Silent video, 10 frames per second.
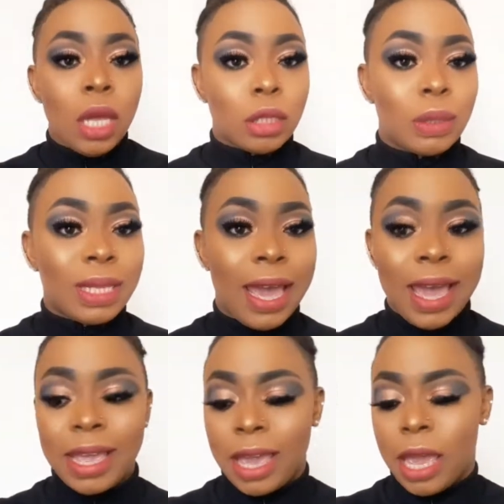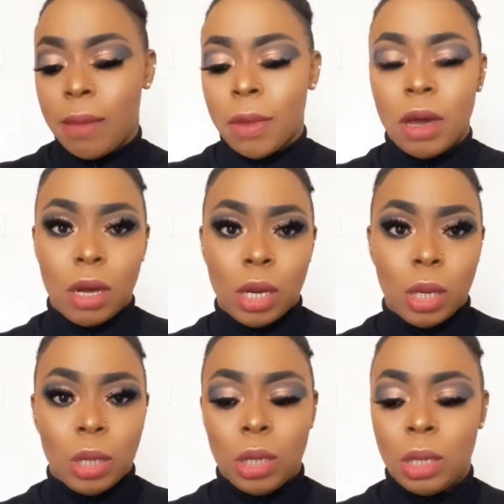So the hair came
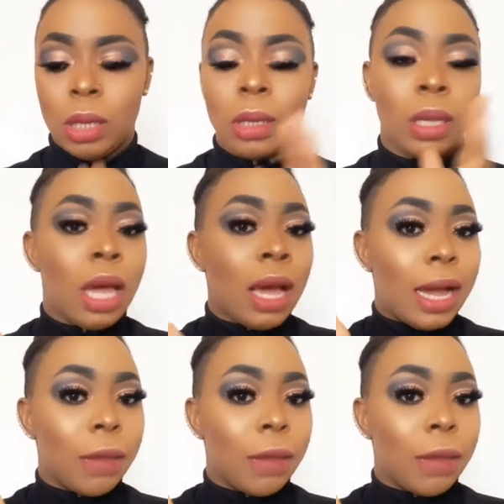uh I